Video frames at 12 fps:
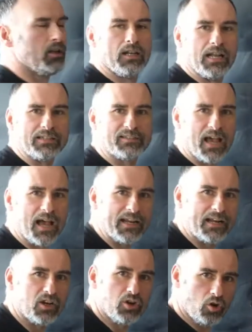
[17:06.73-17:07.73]
let's add
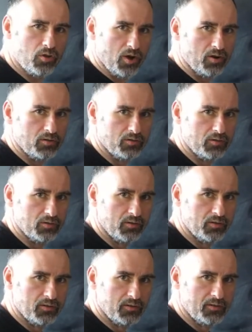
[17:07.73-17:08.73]
in another
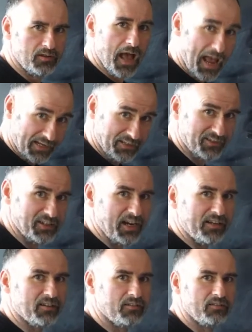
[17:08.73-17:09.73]

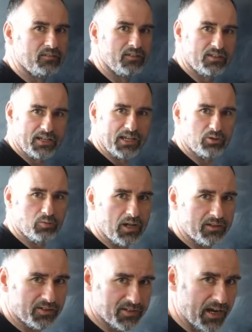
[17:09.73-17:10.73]
eigenstate. In this case, we'll
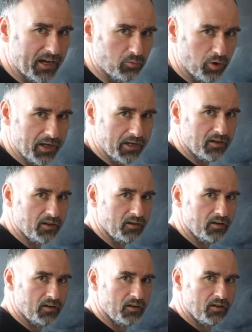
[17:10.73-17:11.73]
add the second one in.
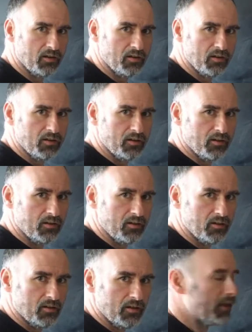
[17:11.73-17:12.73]

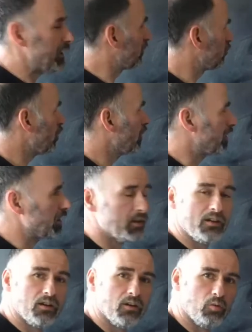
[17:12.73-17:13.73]
And let's run it.
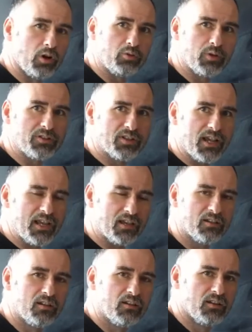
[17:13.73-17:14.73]
What do we see?
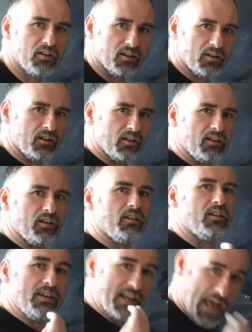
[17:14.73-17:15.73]

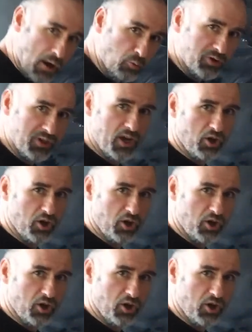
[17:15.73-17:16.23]
Now we see